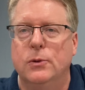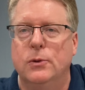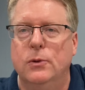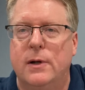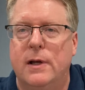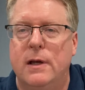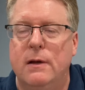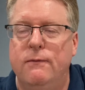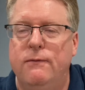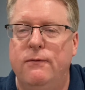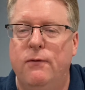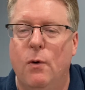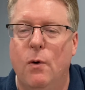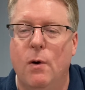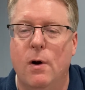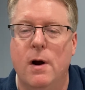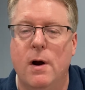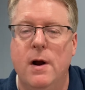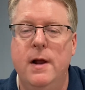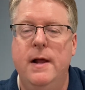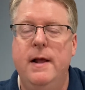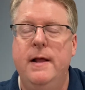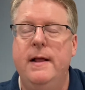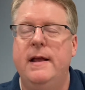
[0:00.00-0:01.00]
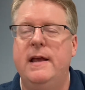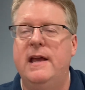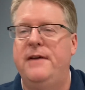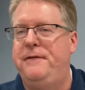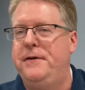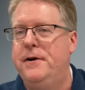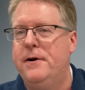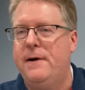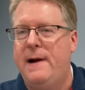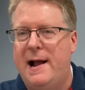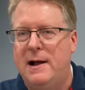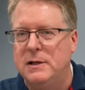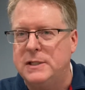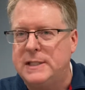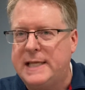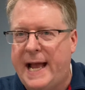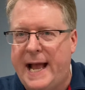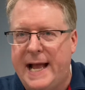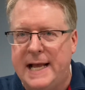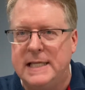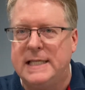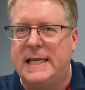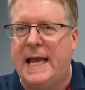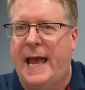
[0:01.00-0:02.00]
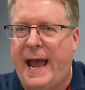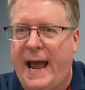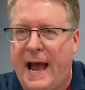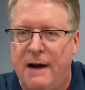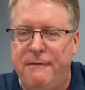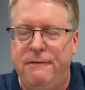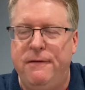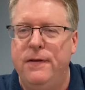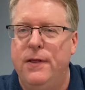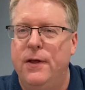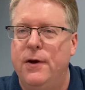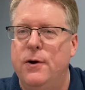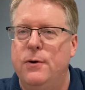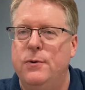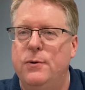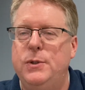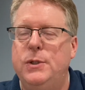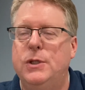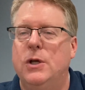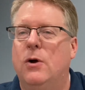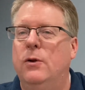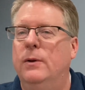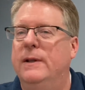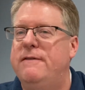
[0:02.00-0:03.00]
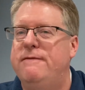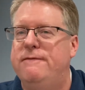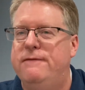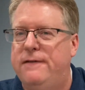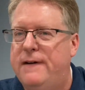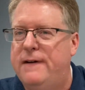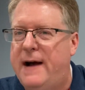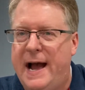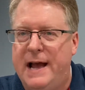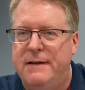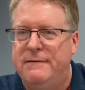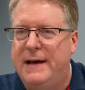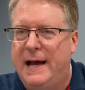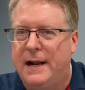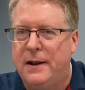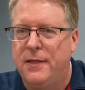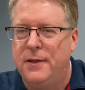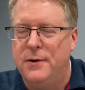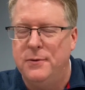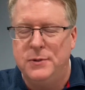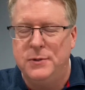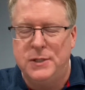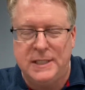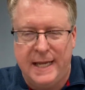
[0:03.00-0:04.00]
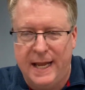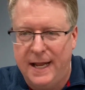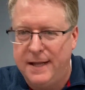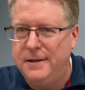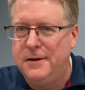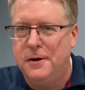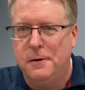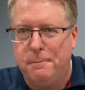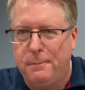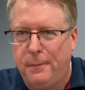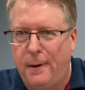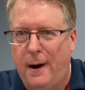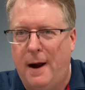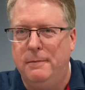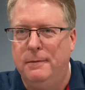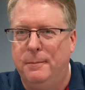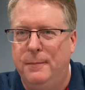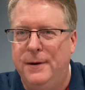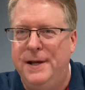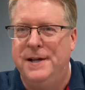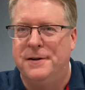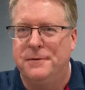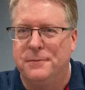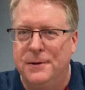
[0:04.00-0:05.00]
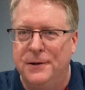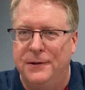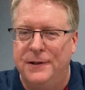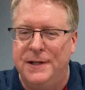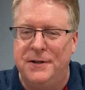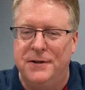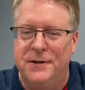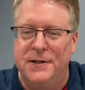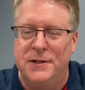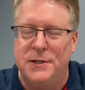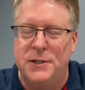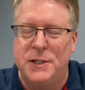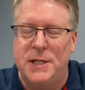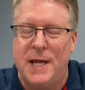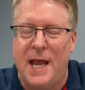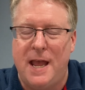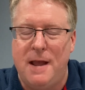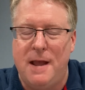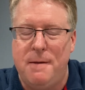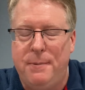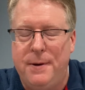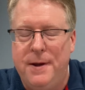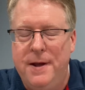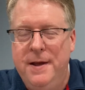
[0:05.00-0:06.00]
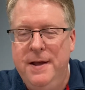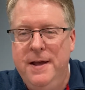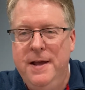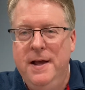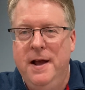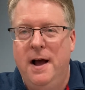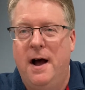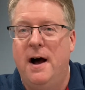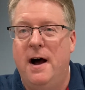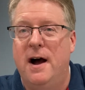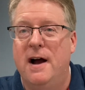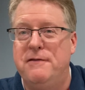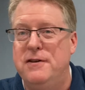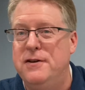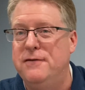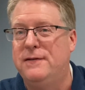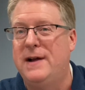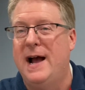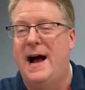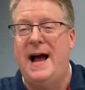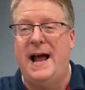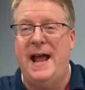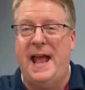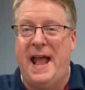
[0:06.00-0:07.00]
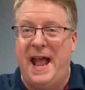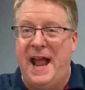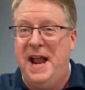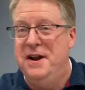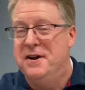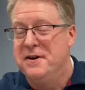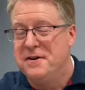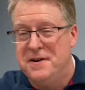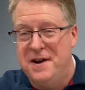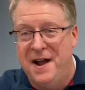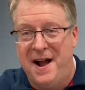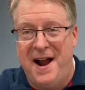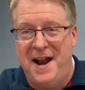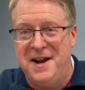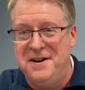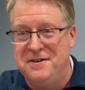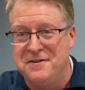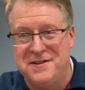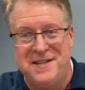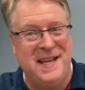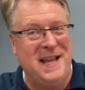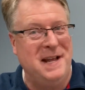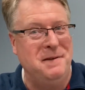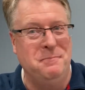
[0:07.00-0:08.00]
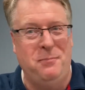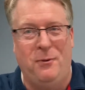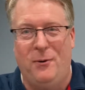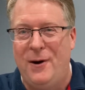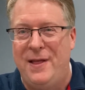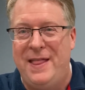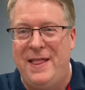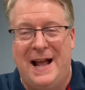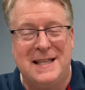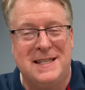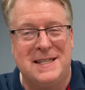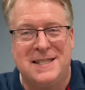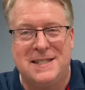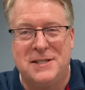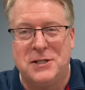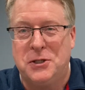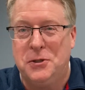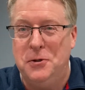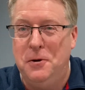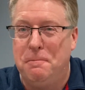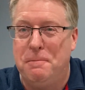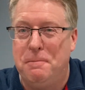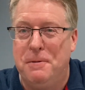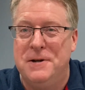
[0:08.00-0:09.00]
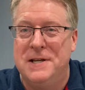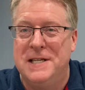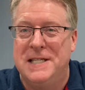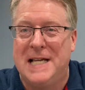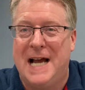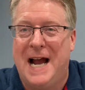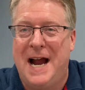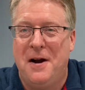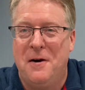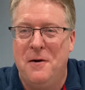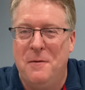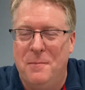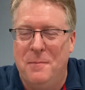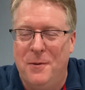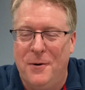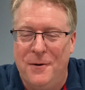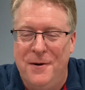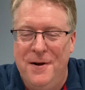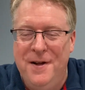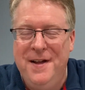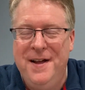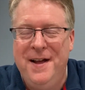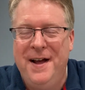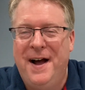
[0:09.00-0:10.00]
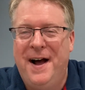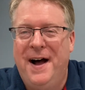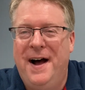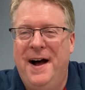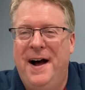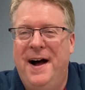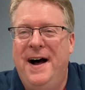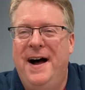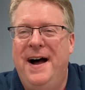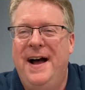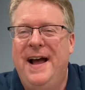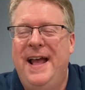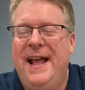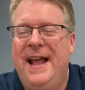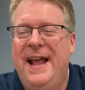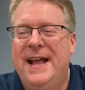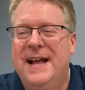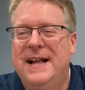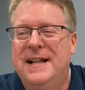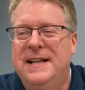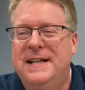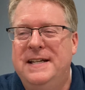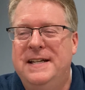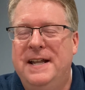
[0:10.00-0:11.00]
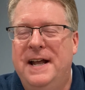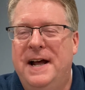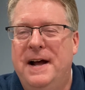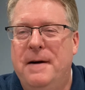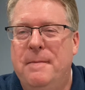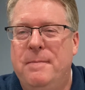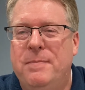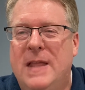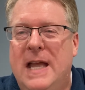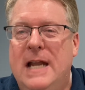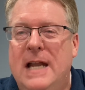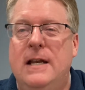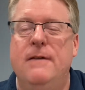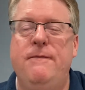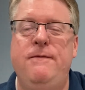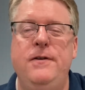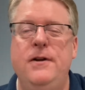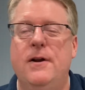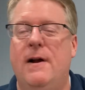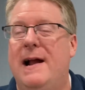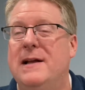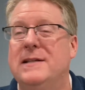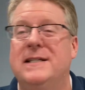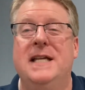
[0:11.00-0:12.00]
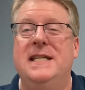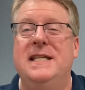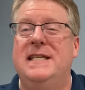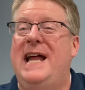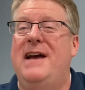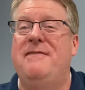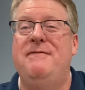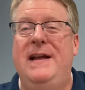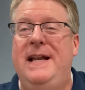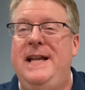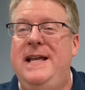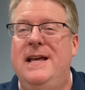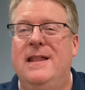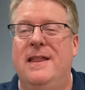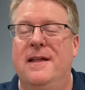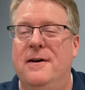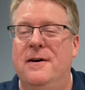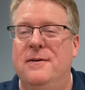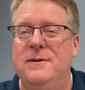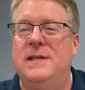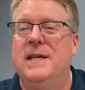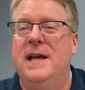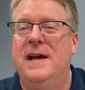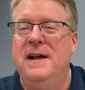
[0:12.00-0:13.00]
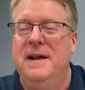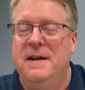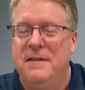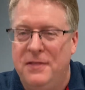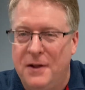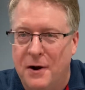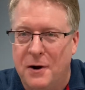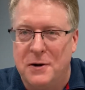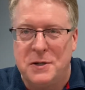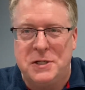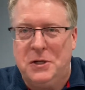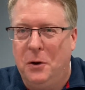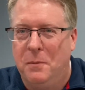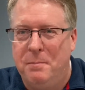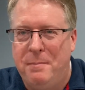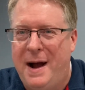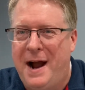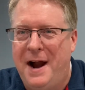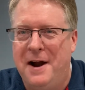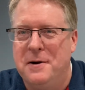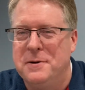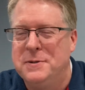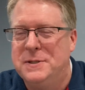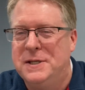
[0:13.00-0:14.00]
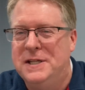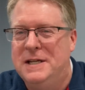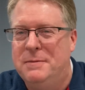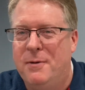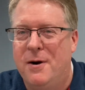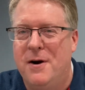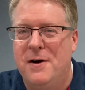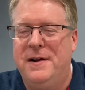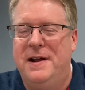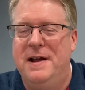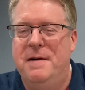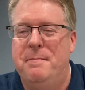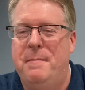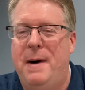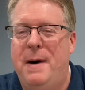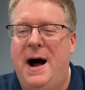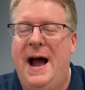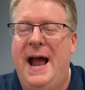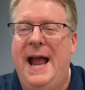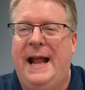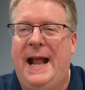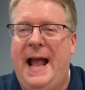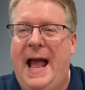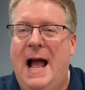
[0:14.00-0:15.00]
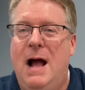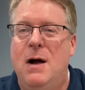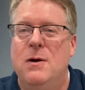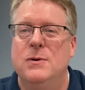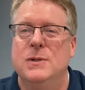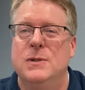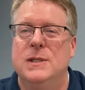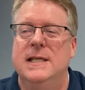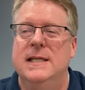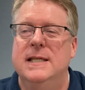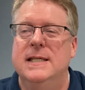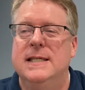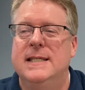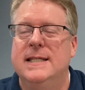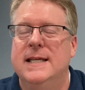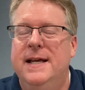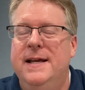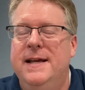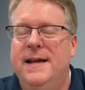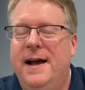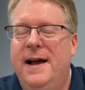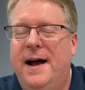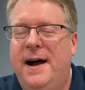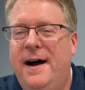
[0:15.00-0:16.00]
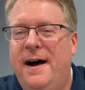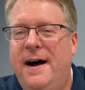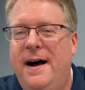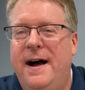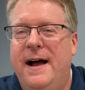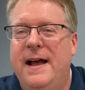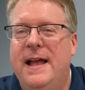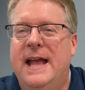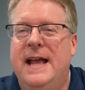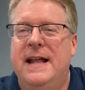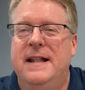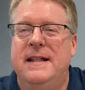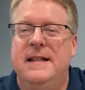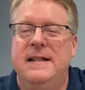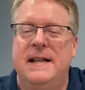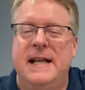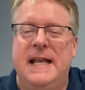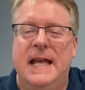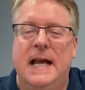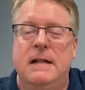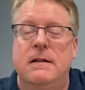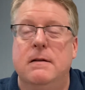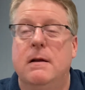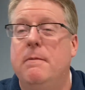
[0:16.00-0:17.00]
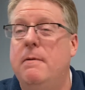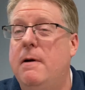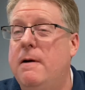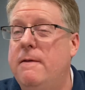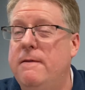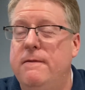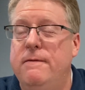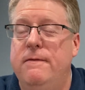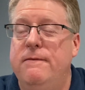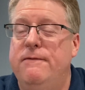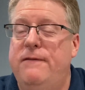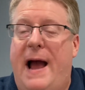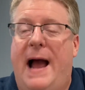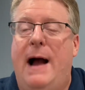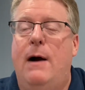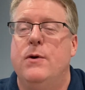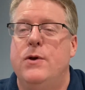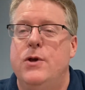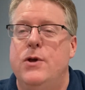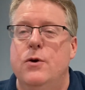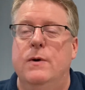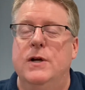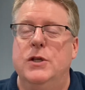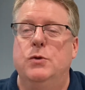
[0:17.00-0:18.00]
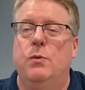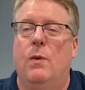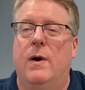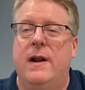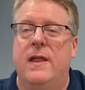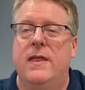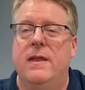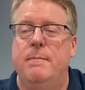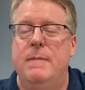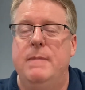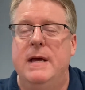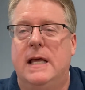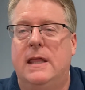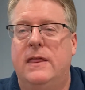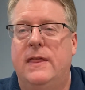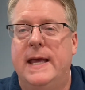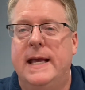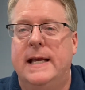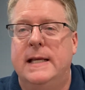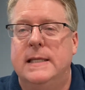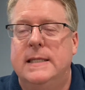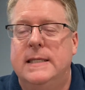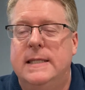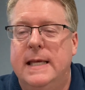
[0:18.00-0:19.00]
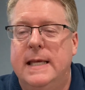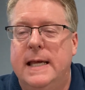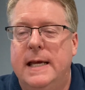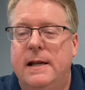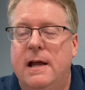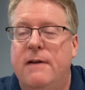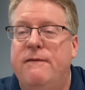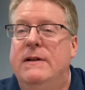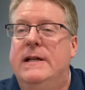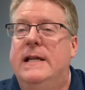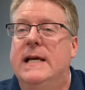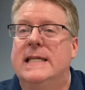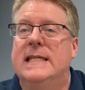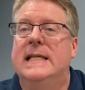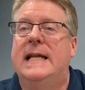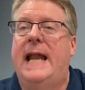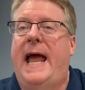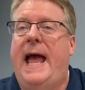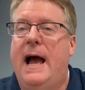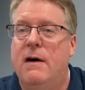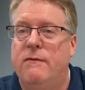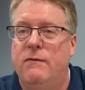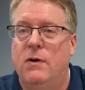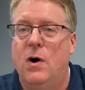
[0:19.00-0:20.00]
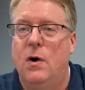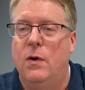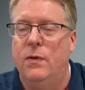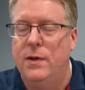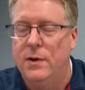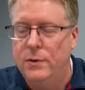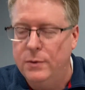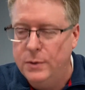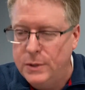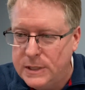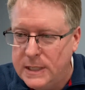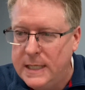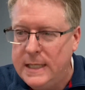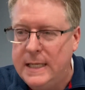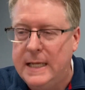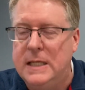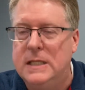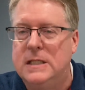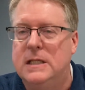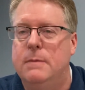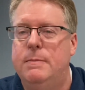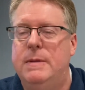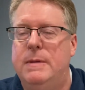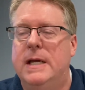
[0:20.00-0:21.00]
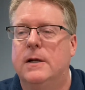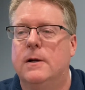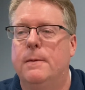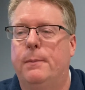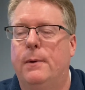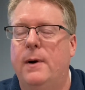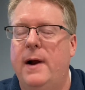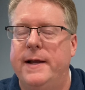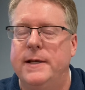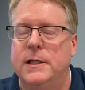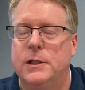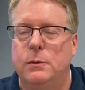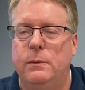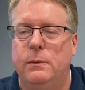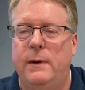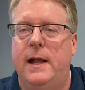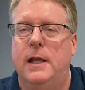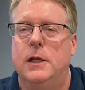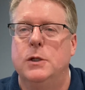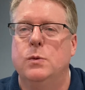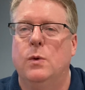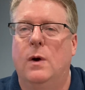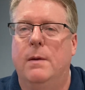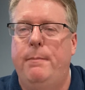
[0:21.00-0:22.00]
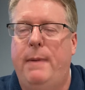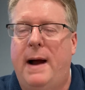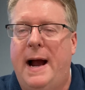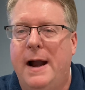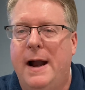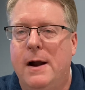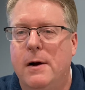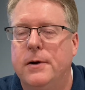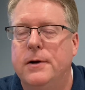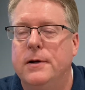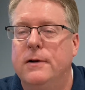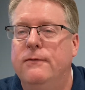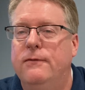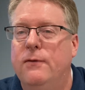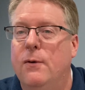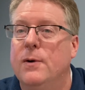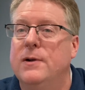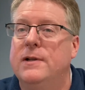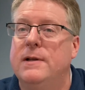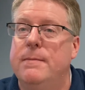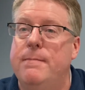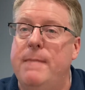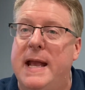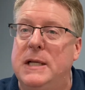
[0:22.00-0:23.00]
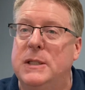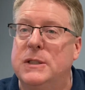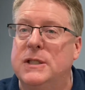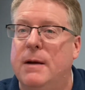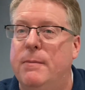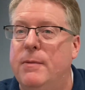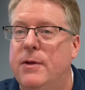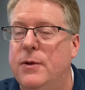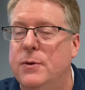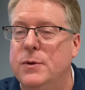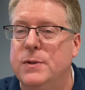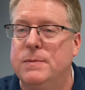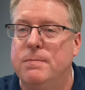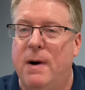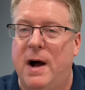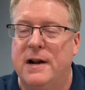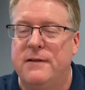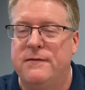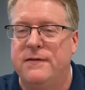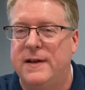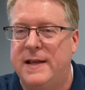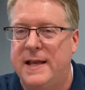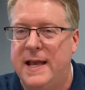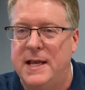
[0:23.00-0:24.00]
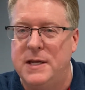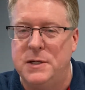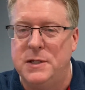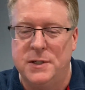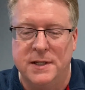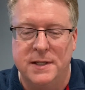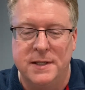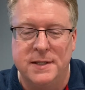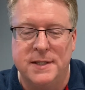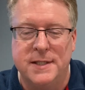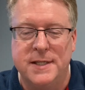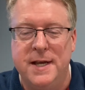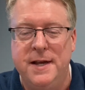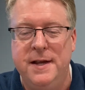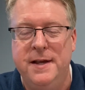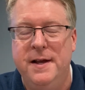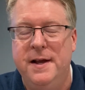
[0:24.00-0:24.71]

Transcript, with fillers: looking for. If your house has half of those, only five out of those ten, you're probably in really good shape. Uh, if you've got eight or nine or ten, boy, that's super desirable. Uh, and, um, and if your house doesn't have any of those, there are still buyers in the market buying houses. Uh, and again, value is one of the big things that if it doesn't have all those, it needs to be in a price range where a buyer could afford to make some of those modifications.